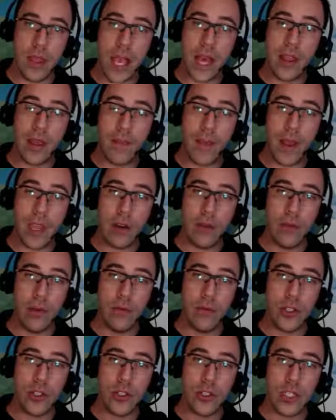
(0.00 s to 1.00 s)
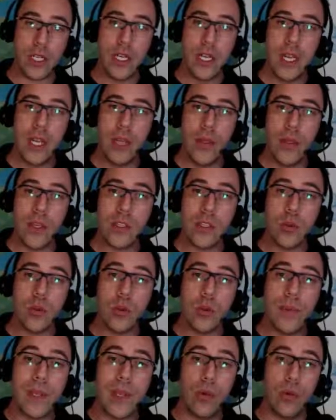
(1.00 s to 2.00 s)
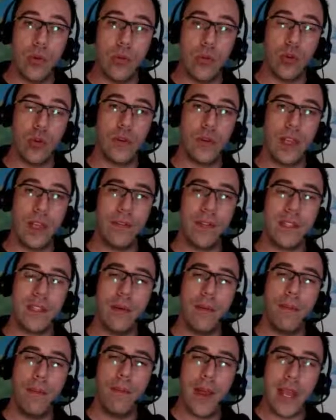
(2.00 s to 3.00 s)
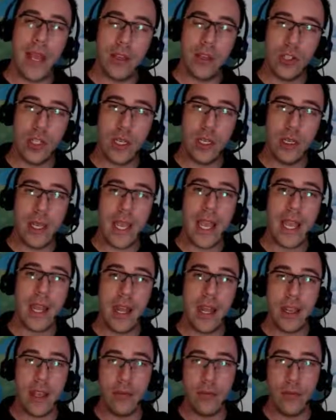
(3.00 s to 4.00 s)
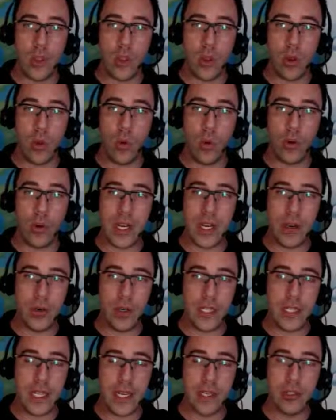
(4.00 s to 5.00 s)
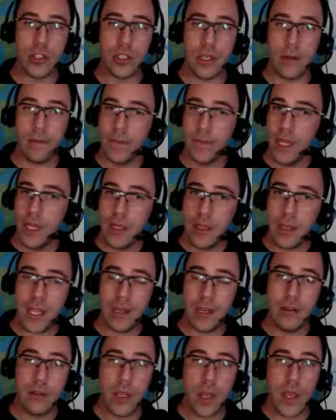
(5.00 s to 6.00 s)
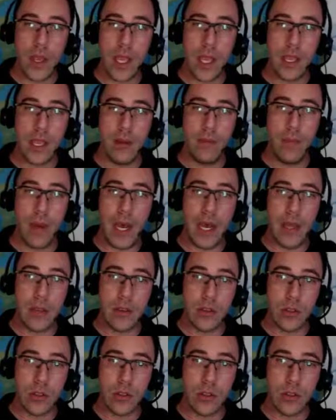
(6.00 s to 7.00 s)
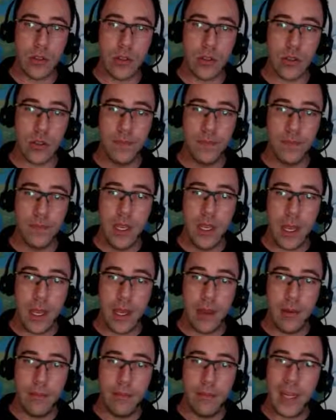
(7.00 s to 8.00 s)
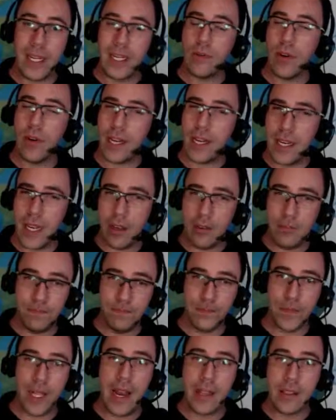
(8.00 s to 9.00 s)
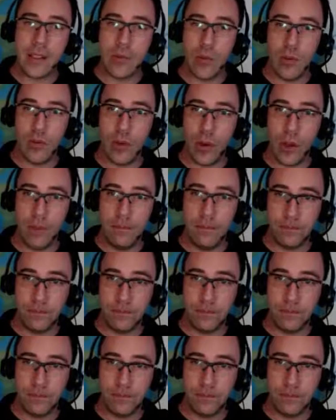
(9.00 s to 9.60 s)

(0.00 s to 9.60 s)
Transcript: other paid for version, this will be removed. If it's a major headache for you or an irritation, then go ahead and buy the software. But right now, let's move on.